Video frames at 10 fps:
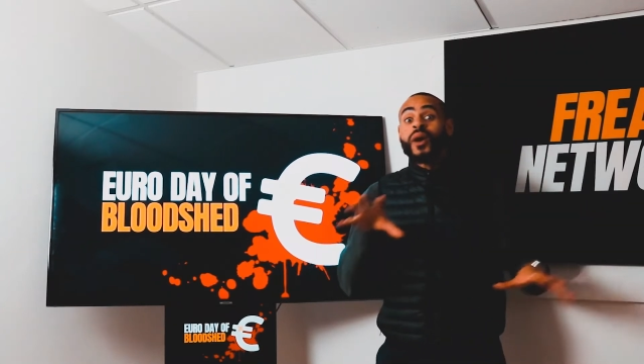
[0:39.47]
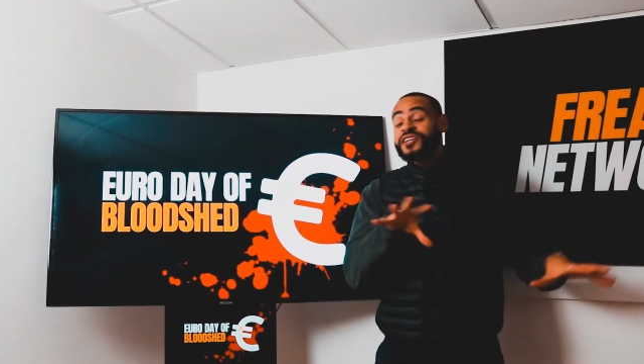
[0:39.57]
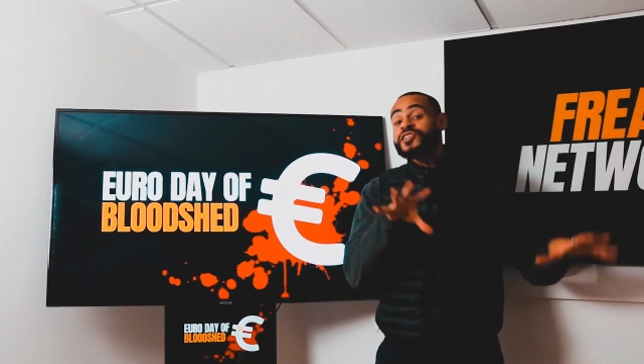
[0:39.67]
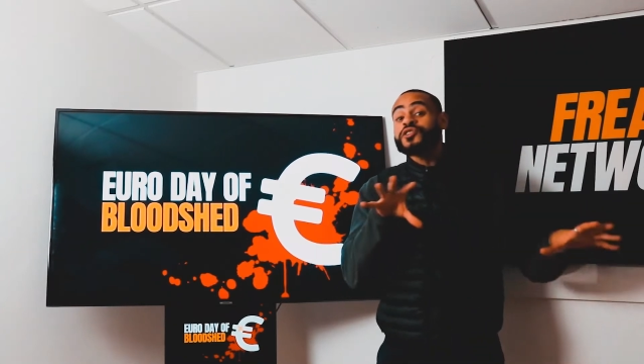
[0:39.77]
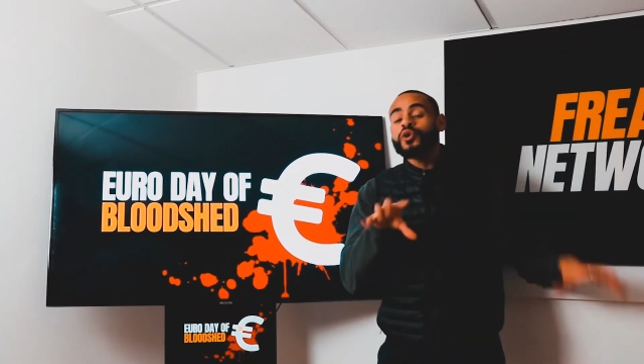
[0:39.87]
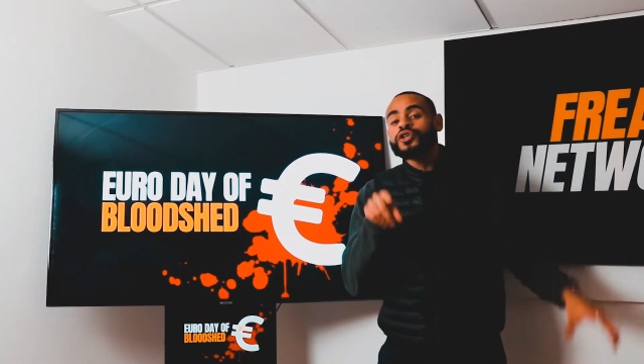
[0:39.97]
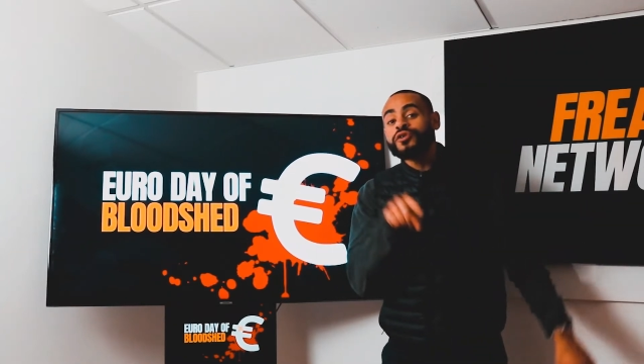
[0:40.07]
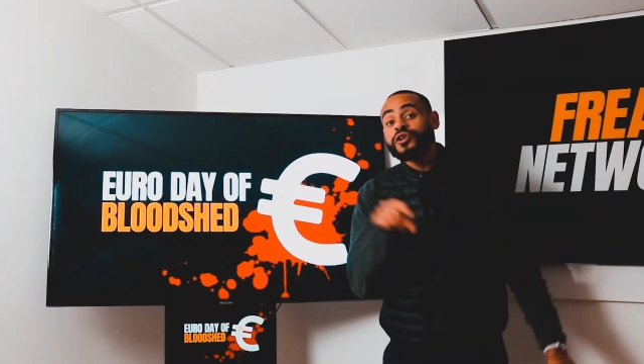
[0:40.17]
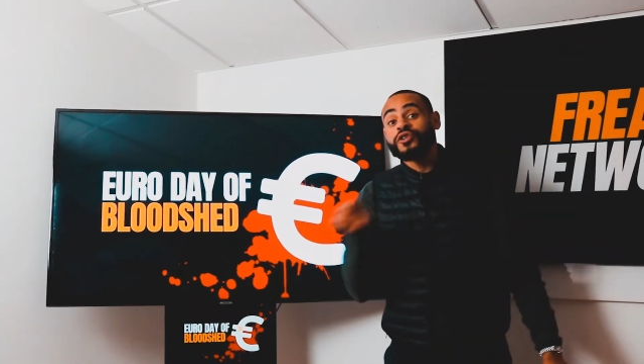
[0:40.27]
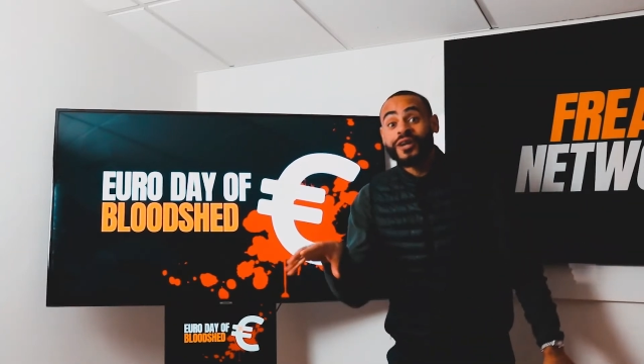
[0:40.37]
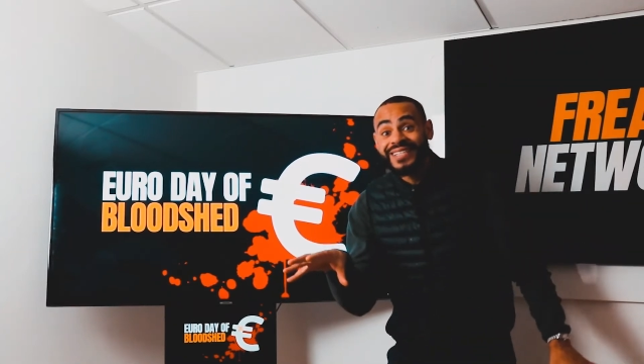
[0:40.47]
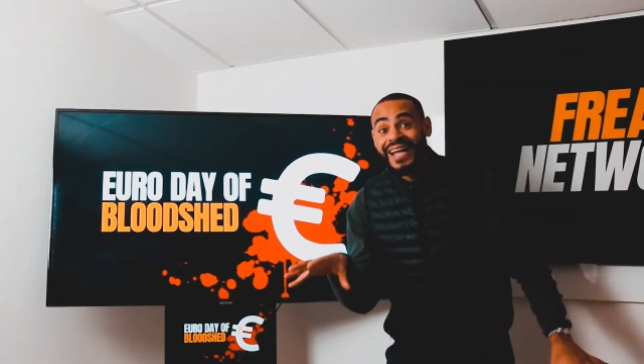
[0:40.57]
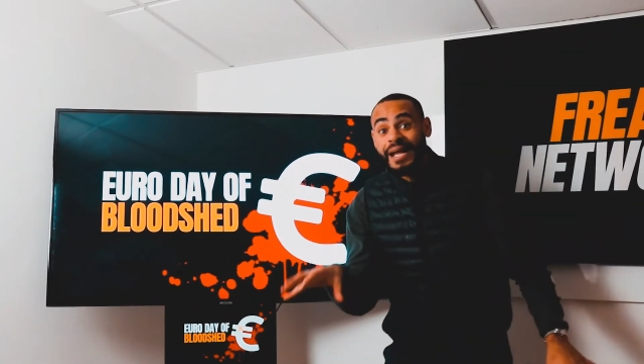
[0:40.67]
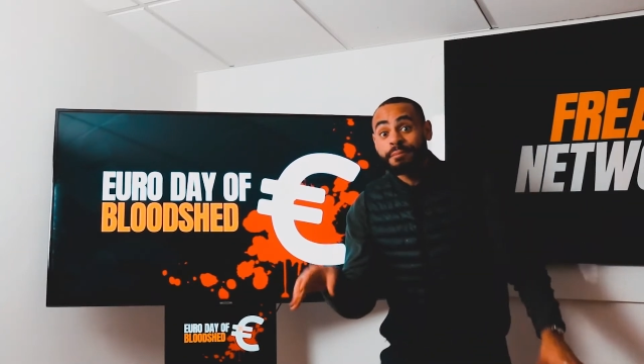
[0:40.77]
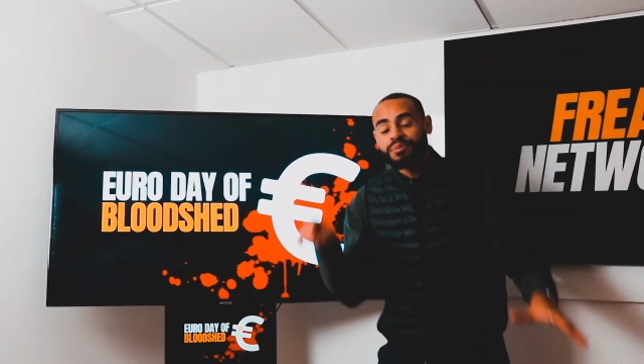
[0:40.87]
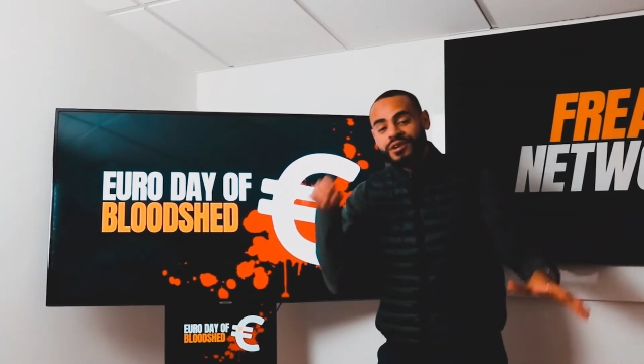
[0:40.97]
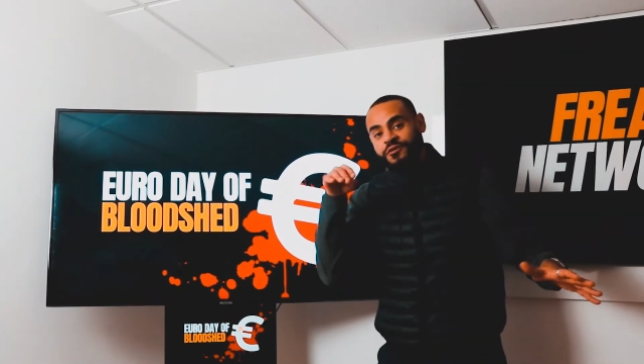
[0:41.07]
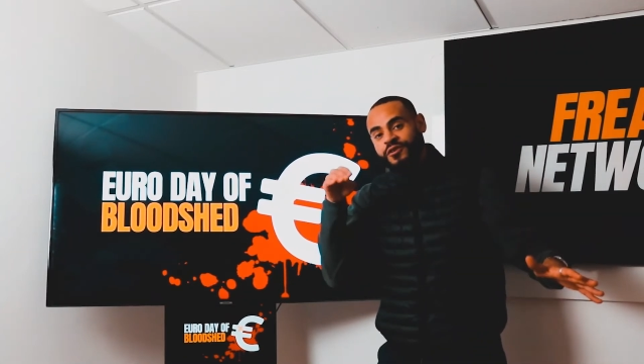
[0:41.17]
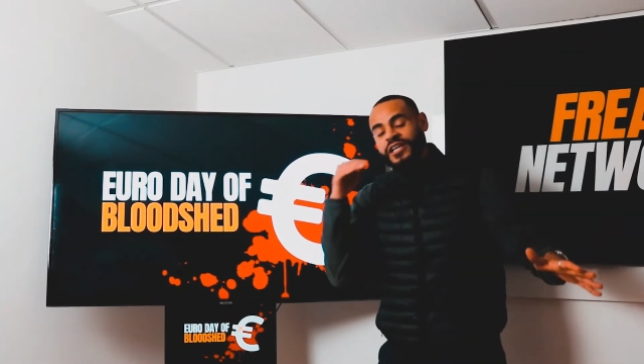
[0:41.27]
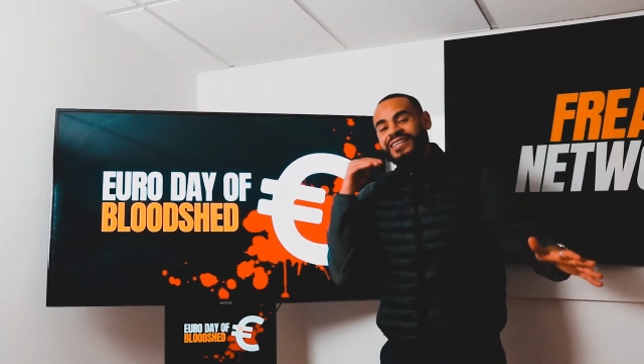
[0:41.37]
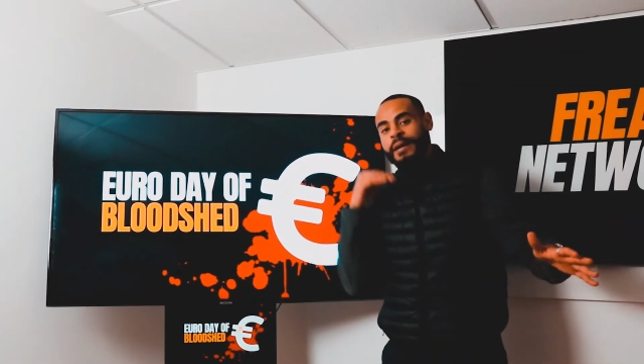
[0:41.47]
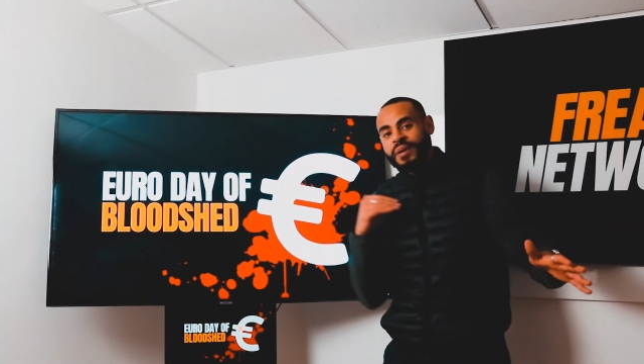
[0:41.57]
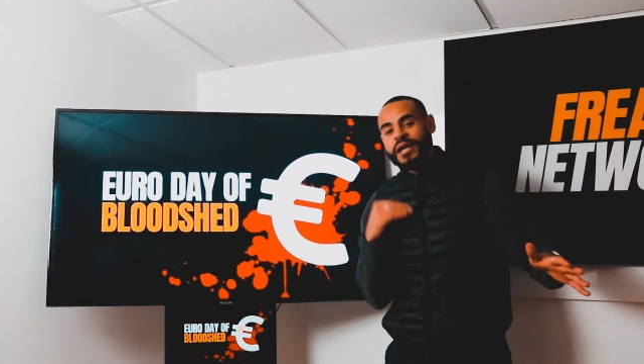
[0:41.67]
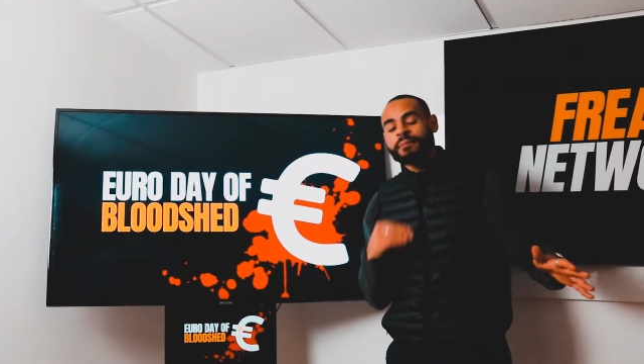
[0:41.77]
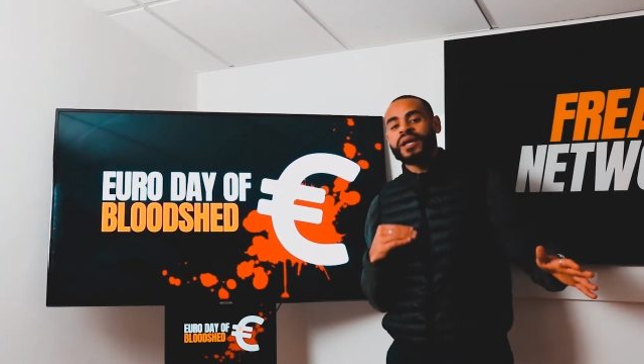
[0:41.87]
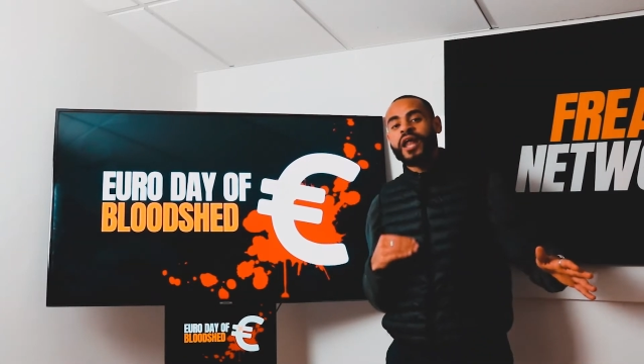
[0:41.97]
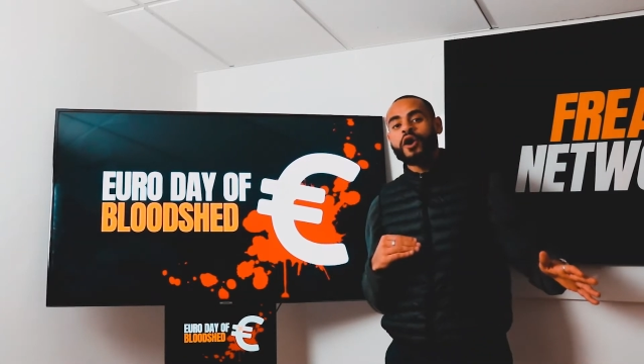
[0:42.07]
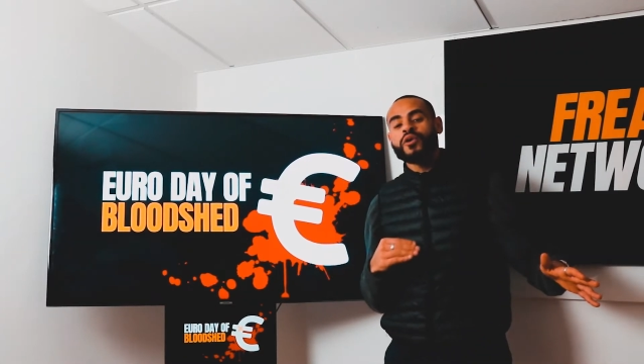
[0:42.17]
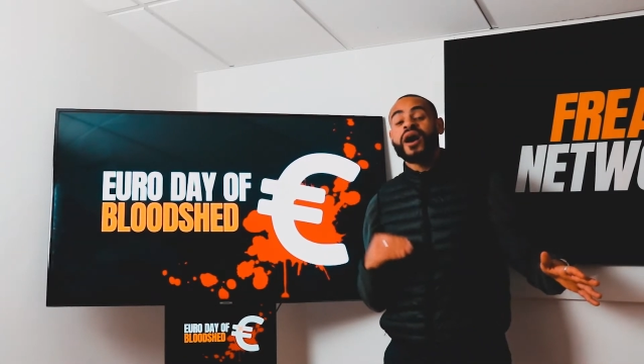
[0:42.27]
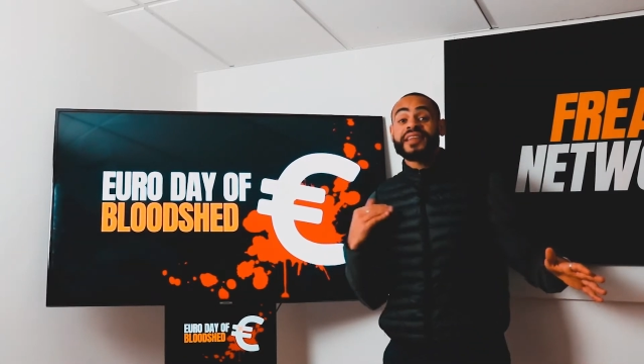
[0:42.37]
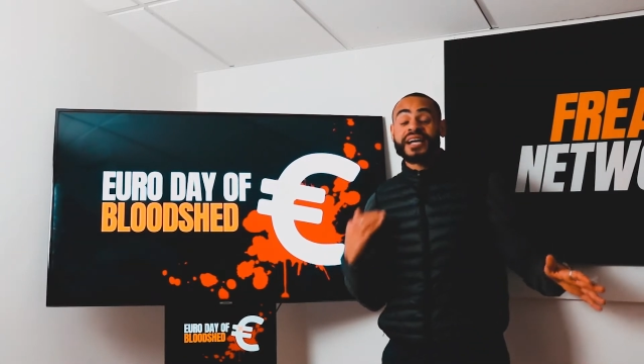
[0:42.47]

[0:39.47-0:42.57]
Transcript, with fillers: We actually saw euro dollar today briefly dipping below